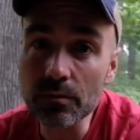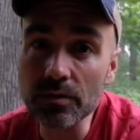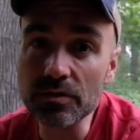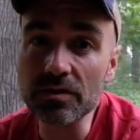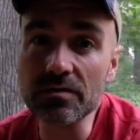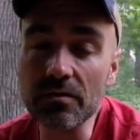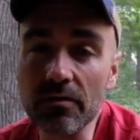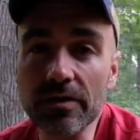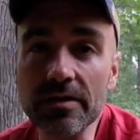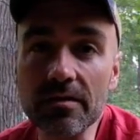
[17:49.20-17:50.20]
which is
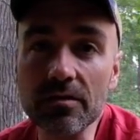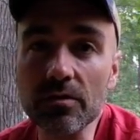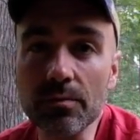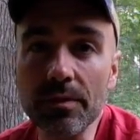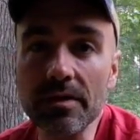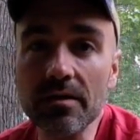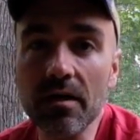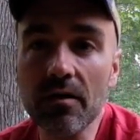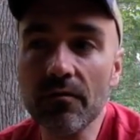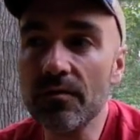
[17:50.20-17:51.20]
learning a little bit
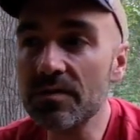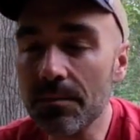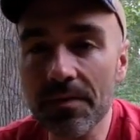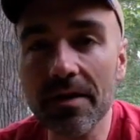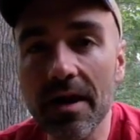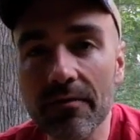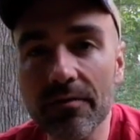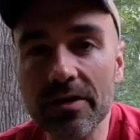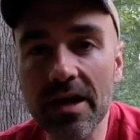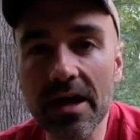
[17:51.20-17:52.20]
of something
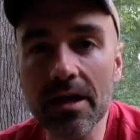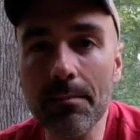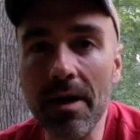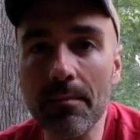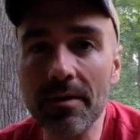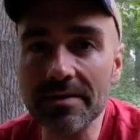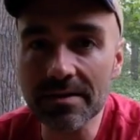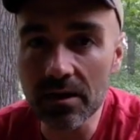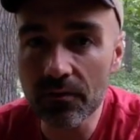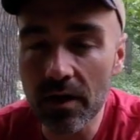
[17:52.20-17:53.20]
every day about
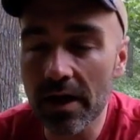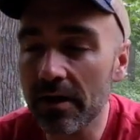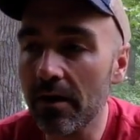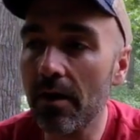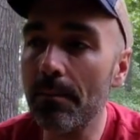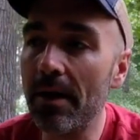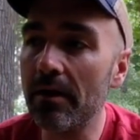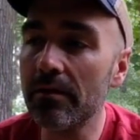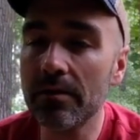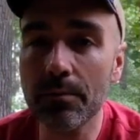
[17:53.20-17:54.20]
myself and
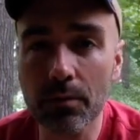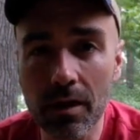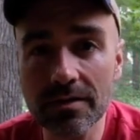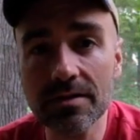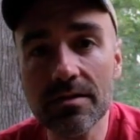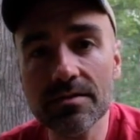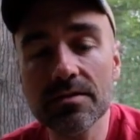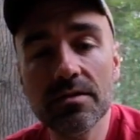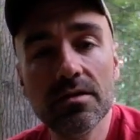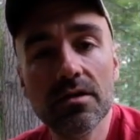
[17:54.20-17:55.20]
about the
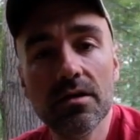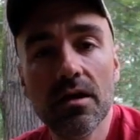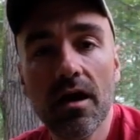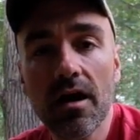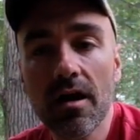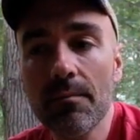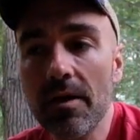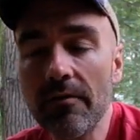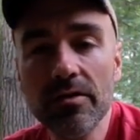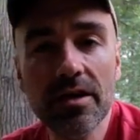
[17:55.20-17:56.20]
process. Um,
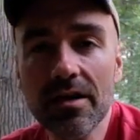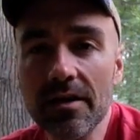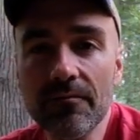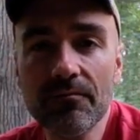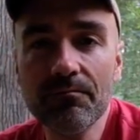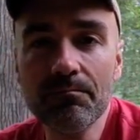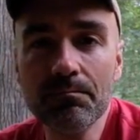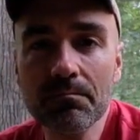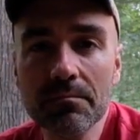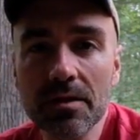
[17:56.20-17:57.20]
every day, I,
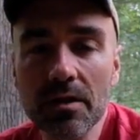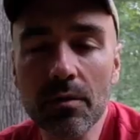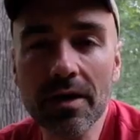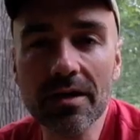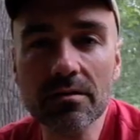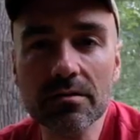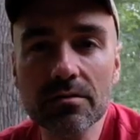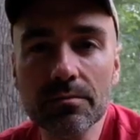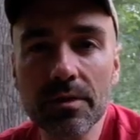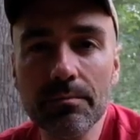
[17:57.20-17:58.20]
you know, I get a
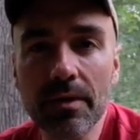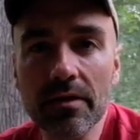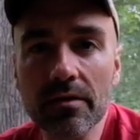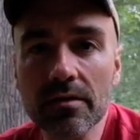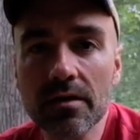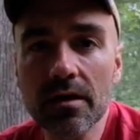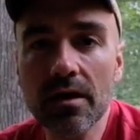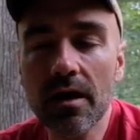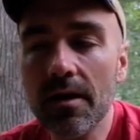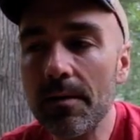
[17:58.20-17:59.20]
little bit better,
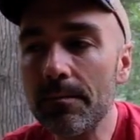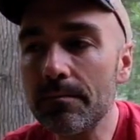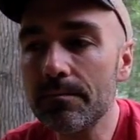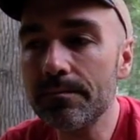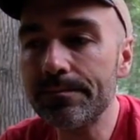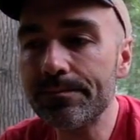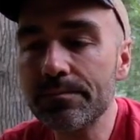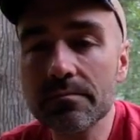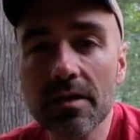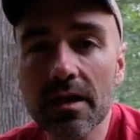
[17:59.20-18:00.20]
um,
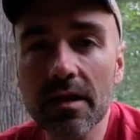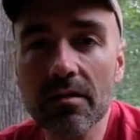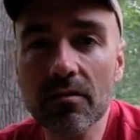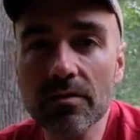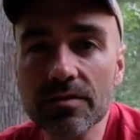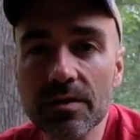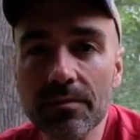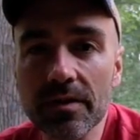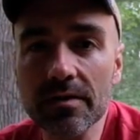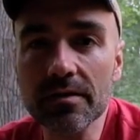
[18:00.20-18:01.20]
and I learn
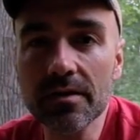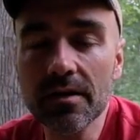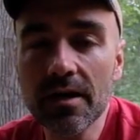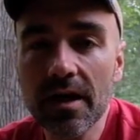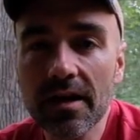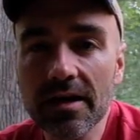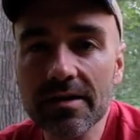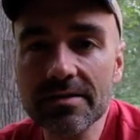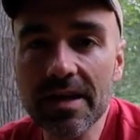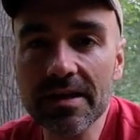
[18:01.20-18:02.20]
something, and I
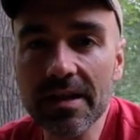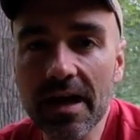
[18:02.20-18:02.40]
can take